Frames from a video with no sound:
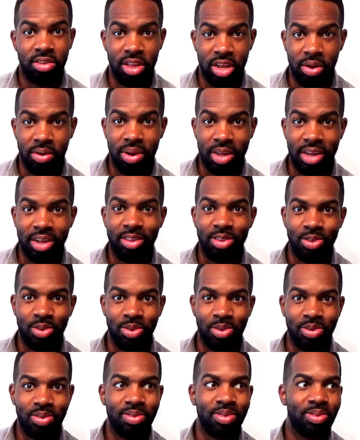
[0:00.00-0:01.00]
literally
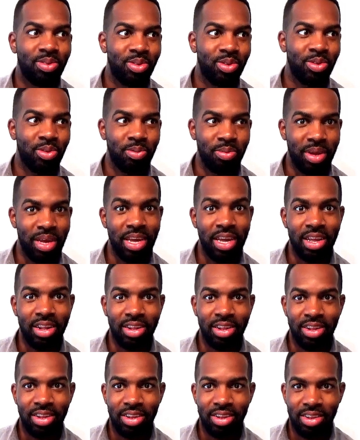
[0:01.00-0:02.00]
to me,
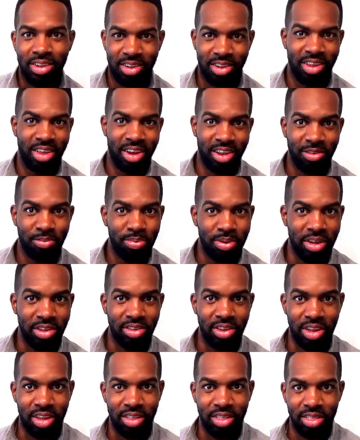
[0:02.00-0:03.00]
it is
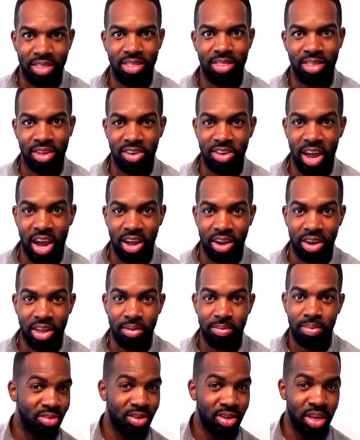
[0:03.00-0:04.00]
pleasing the chocolate.
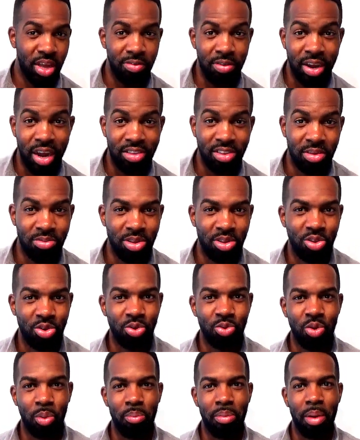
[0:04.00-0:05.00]
To give you guys something
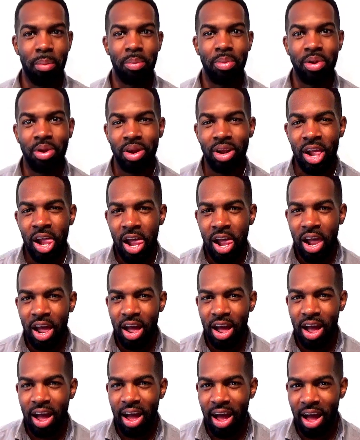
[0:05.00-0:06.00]
to remember
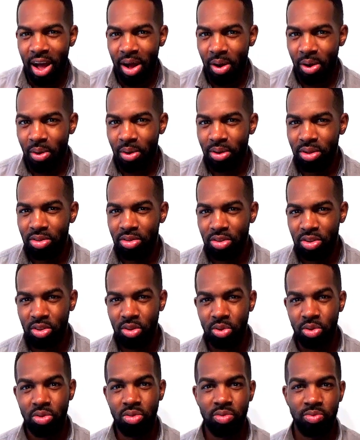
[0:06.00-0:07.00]
how to
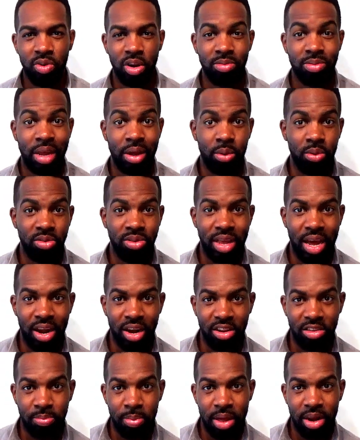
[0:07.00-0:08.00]
use verbs like gustar
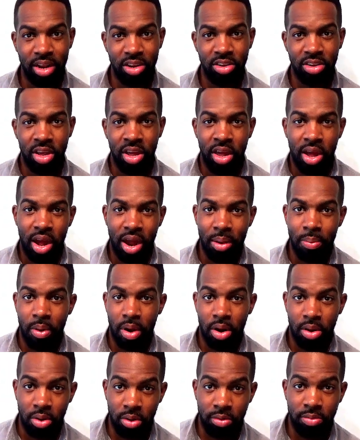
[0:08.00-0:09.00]
in Spanish, I
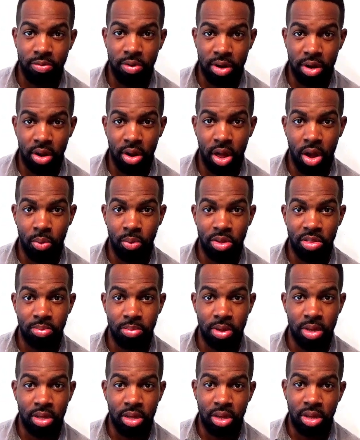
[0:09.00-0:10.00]
brought a little friend along with
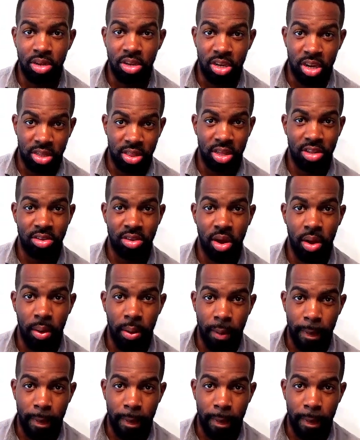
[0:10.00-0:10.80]
me. Check this out.